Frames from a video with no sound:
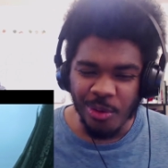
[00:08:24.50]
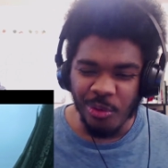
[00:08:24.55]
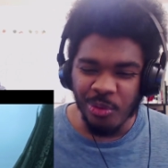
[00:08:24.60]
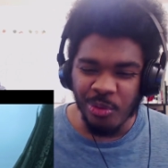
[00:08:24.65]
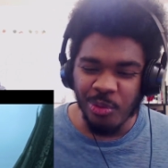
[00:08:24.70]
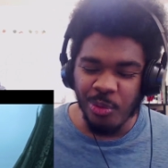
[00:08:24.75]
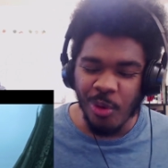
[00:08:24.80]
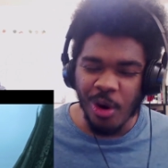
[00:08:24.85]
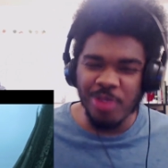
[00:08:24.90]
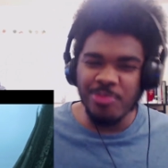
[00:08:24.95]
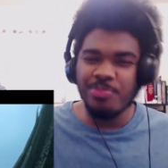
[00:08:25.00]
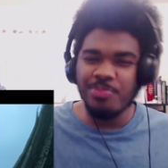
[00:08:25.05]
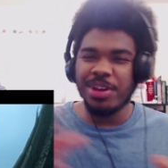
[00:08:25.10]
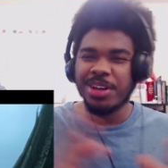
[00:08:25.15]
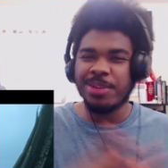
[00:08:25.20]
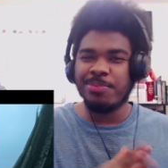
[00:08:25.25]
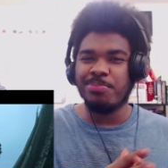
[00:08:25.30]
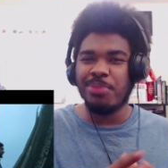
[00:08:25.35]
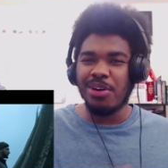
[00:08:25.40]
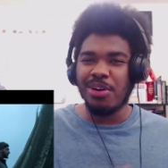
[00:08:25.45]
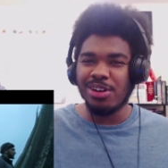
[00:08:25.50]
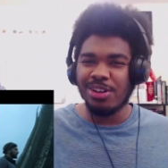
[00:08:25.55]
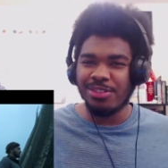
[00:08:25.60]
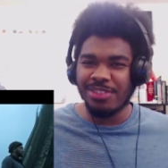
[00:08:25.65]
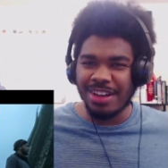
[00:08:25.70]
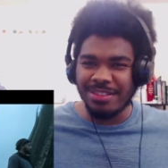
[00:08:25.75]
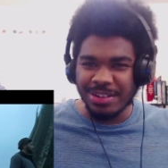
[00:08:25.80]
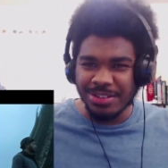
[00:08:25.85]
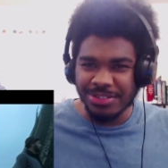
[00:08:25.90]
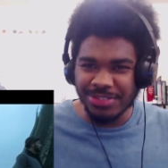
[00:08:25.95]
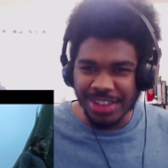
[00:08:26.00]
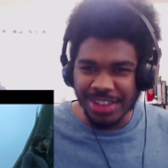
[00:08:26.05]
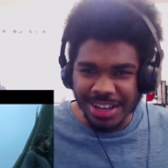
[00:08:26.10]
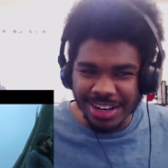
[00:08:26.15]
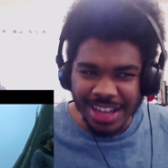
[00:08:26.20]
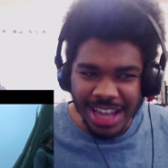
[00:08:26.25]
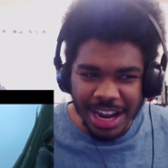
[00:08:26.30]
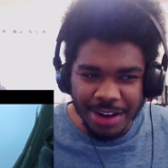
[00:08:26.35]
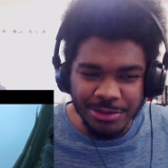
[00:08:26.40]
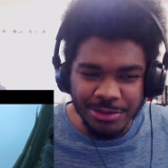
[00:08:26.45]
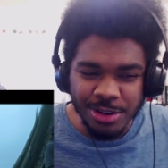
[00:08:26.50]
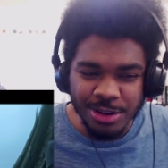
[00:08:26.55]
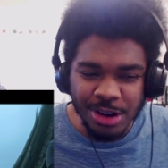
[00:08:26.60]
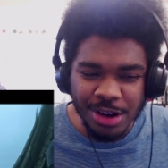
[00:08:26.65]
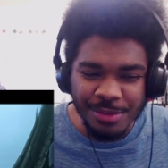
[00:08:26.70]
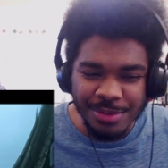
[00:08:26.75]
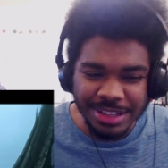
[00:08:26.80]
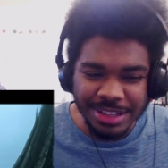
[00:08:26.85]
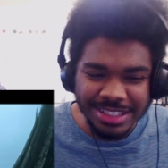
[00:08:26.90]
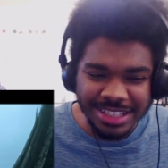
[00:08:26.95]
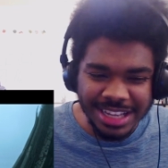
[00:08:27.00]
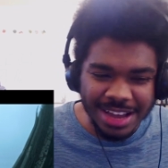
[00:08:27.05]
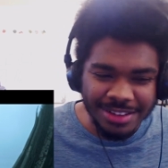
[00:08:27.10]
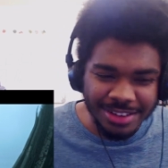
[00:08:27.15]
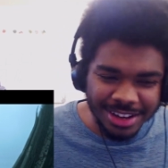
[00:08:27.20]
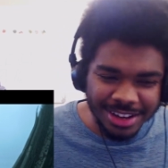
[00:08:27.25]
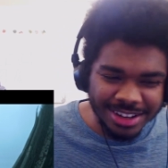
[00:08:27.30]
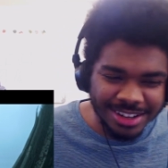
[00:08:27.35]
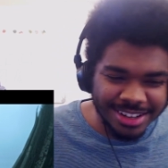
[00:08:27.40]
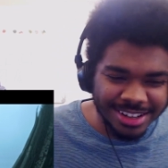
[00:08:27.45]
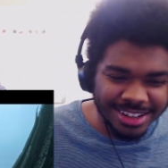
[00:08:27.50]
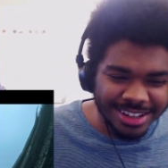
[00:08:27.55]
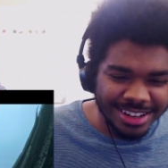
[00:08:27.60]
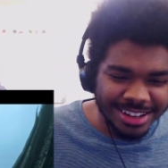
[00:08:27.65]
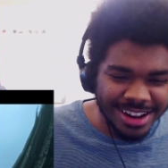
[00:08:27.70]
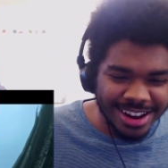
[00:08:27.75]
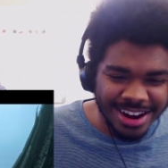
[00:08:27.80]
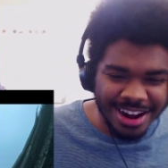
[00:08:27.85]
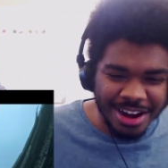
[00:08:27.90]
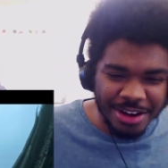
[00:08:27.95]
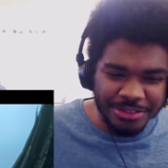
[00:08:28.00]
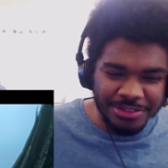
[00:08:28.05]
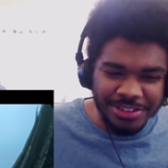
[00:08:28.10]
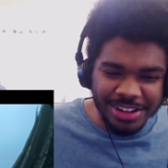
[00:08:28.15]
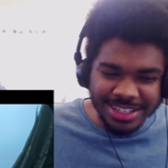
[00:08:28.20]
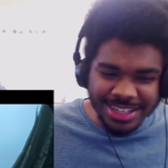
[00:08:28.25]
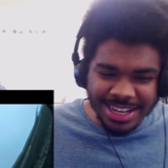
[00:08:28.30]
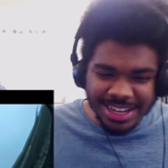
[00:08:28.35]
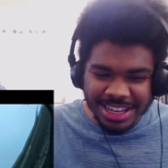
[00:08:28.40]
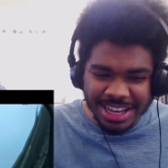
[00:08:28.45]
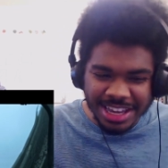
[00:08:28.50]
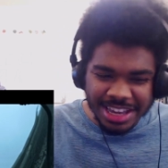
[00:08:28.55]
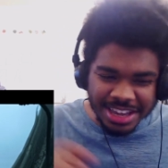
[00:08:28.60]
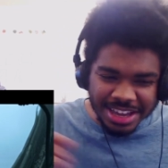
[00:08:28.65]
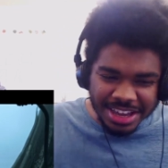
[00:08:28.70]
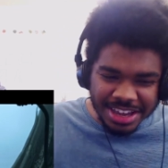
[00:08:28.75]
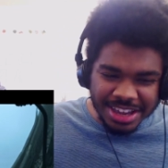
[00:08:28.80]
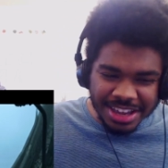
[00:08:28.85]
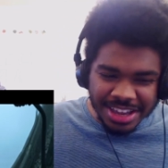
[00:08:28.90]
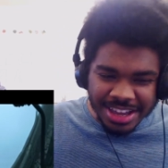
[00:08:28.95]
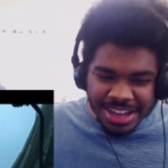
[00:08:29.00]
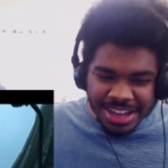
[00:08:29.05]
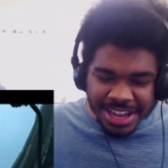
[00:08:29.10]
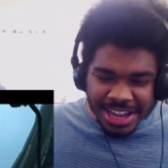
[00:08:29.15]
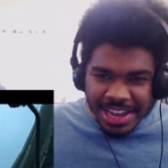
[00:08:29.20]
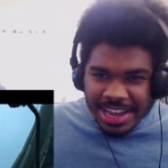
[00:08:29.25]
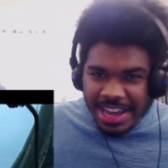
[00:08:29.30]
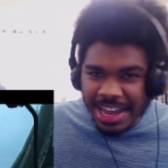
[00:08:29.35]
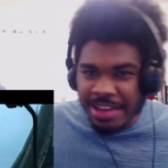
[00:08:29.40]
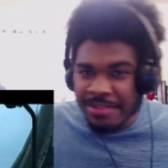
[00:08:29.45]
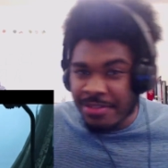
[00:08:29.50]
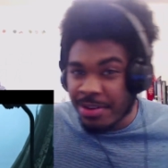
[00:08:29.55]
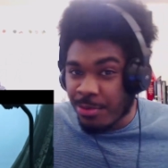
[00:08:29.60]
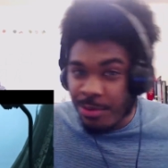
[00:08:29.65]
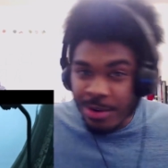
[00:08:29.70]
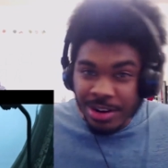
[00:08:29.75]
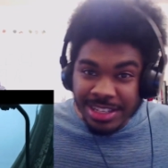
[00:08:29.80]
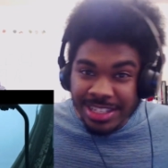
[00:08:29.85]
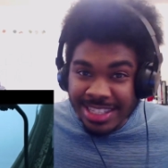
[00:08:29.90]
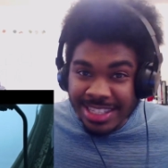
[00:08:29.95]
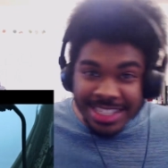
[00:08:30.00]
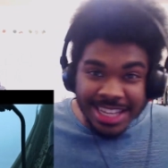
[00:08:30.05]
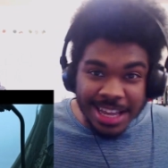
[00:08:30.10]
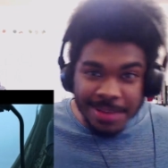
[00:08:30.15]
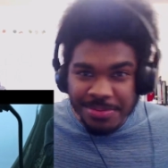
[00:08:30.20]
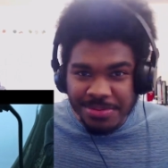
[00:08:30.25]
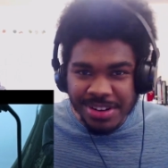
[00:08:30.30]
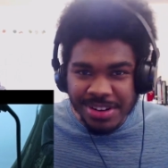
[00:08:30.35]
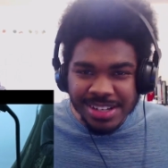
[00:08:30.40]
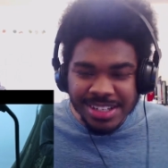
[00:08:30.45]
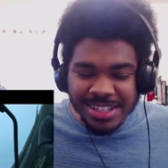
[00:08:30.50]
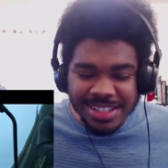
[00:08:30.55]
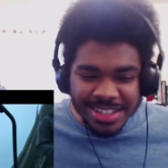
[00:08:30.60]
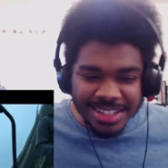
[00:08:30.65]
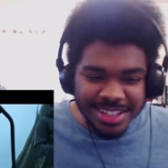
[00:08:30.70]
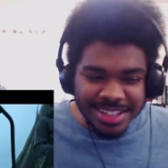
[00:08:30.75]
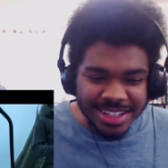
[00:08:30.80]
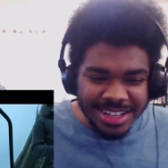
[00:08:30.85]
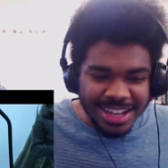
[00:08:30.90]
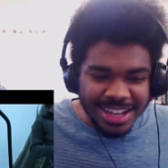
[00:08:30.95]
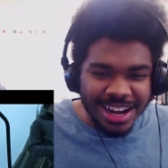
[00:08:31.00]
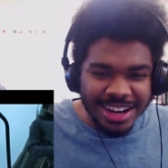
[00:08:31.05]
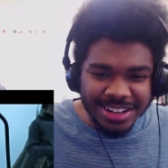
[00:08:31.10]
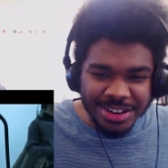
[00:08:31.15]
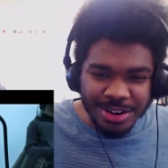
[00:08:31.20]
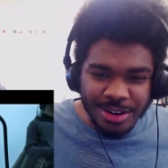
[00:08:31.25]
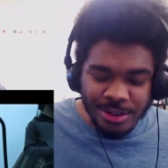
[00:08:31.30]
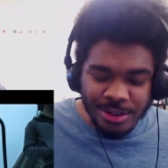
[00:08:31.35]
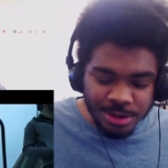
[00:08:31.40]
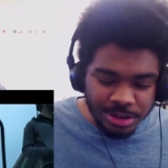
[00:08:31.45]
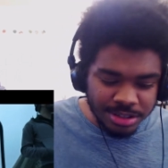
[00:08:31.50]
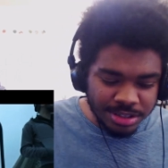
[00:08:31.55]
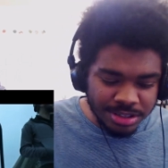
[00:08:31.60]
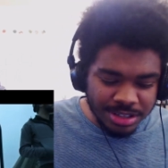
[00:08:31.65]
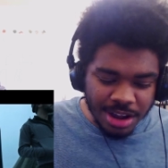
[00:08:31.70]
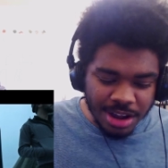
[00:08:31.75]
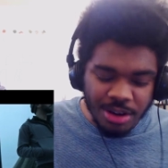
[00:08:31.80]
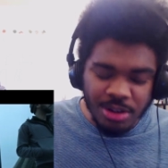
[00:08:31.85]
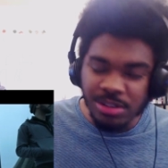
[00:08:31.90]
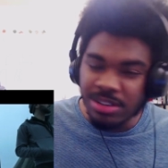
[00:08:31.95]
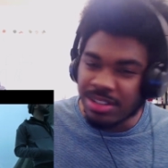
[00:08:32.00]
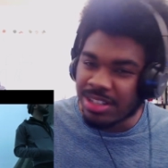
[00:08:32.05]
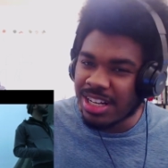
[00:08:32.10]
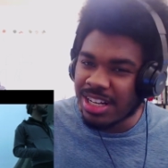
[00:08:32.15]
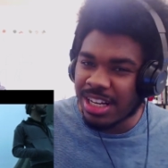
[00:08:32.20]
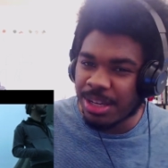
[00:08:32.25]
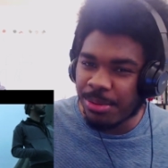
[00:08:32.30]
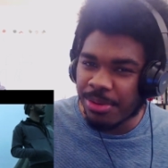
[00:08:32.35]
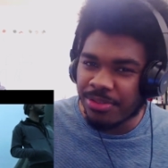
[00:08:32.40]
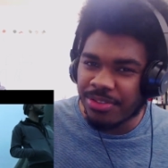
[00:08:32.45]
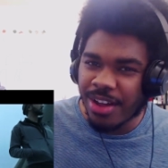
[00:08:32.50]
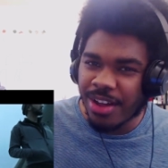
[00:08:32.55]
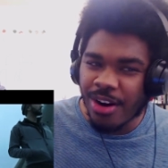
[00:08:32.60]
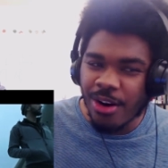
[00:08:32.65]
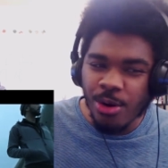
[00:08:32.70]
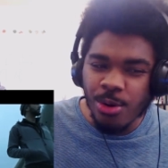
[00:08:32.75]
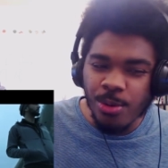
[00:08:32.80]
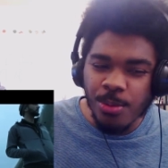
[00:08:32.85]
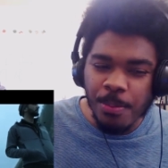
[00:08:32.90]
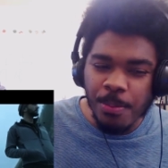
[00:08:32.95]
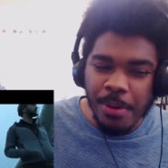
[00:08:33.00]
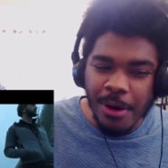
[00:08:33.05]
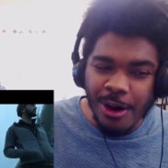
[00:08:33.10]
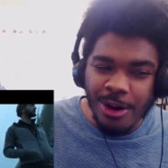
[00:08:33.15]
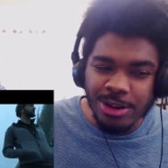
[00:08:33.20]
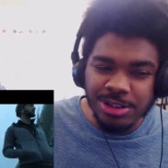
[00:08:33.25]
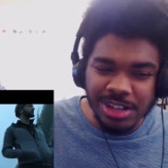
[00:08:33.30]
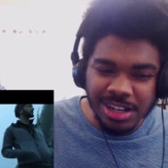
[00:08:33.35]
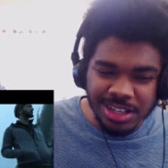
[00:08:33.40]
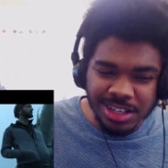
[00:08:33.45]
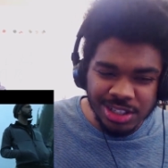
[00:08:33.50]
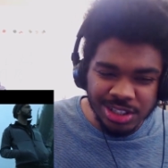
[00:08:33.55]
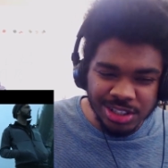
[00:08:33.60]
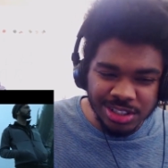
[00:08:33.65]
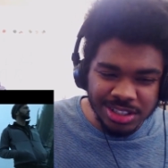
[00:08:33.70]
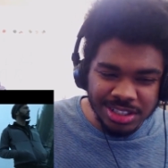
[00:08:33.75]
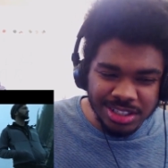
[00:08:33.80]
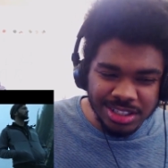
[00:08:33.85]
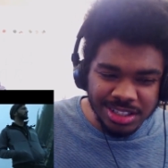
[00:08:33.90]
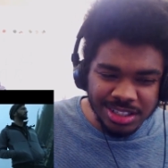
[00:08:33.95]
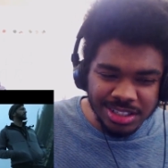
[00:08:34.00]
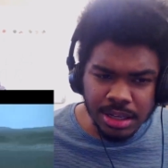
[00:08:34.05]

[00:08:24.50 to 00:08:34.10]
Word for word: one big ball of everything, everyone coming together and now it feels like everyone is separate, and they're all they're all dealing with their own personal issues.